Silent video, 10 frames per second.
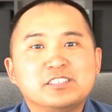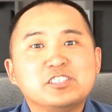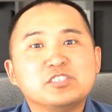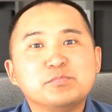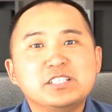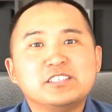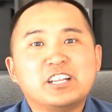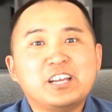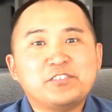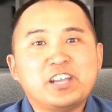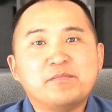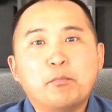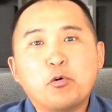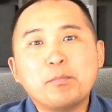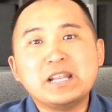That just means that I have to have
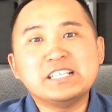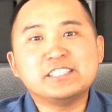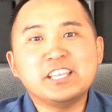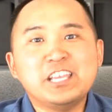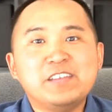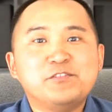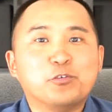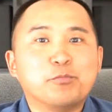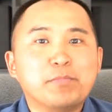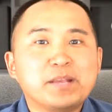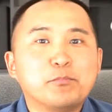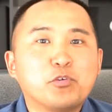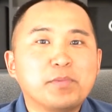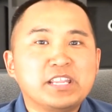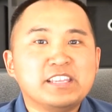more money saved or make
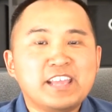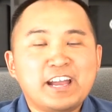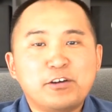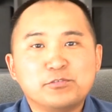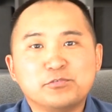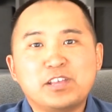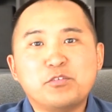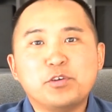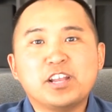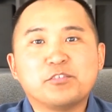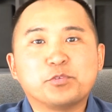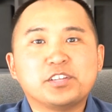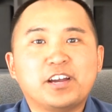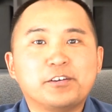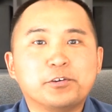more money now so that way I can
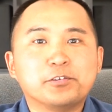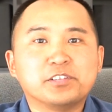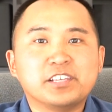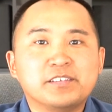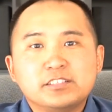retire early.